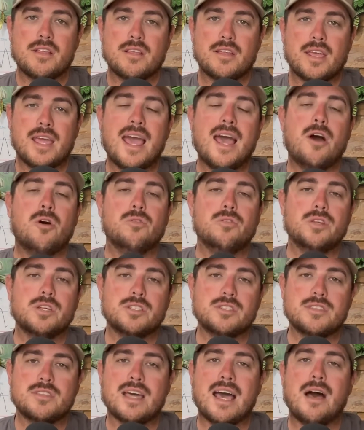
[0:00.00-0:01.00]

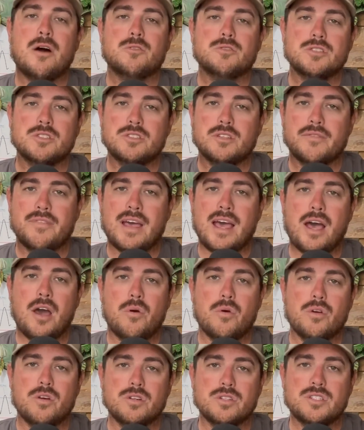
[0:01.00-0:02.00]
countless thousands of
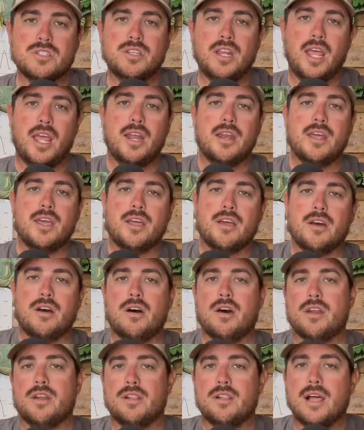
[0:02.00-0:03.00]
hours standing
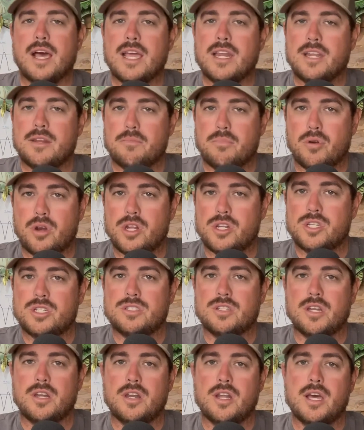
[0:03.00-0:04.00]
on lighted
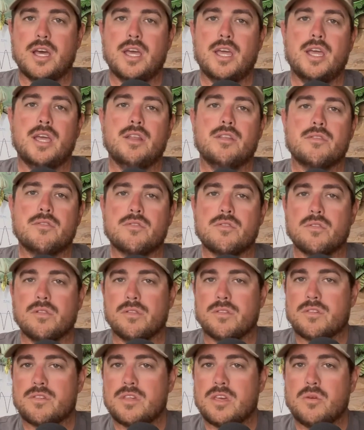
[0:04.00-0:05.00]
bridges at night,
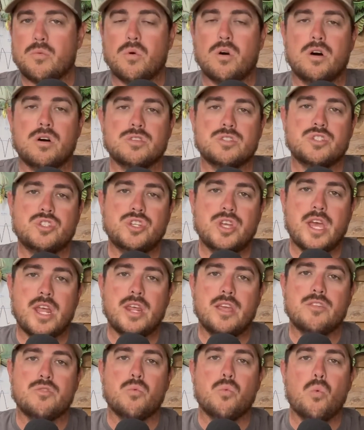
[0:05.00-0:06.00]
seawalls,
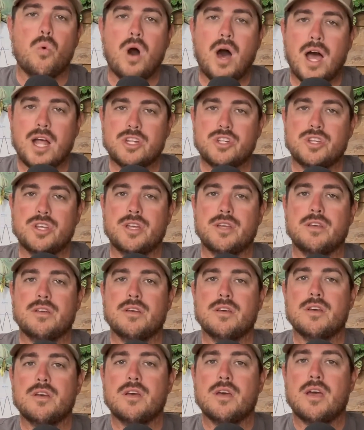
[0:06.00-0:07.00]
jetties, watching
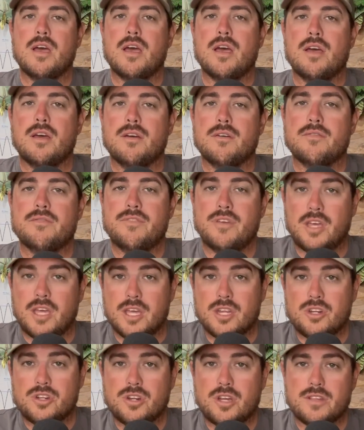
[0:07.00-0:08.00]

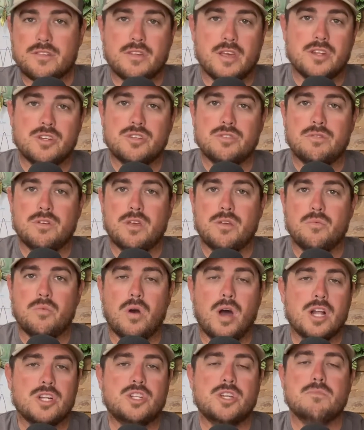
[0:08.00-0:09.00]
fish, essentially
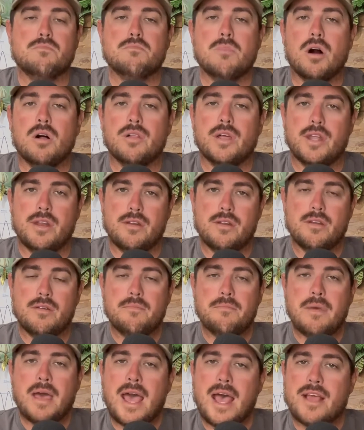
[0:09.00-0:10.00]
watching mullet
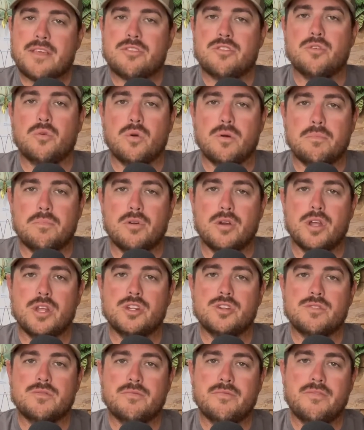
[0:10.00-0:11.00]
pass through a
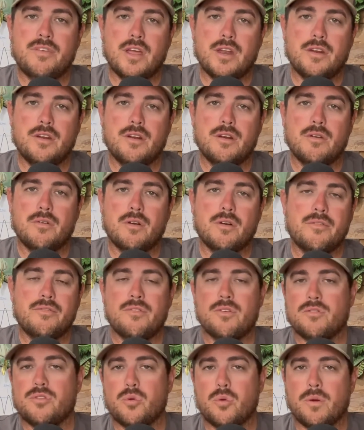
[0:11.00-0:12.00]
bridge fender
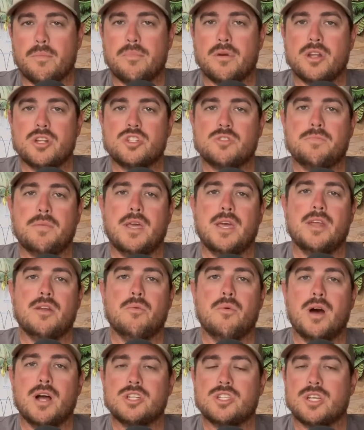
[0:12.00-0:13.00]
or through a bridge span,
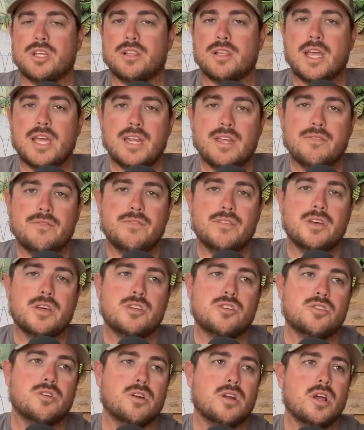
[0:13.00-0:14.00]
watching
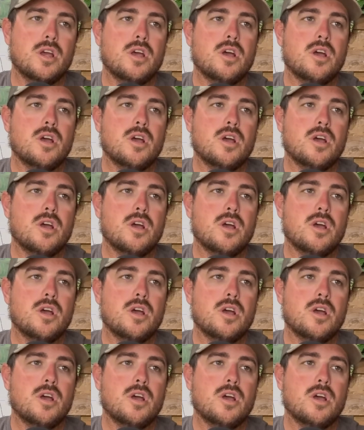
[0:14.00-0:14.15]
ladyfish or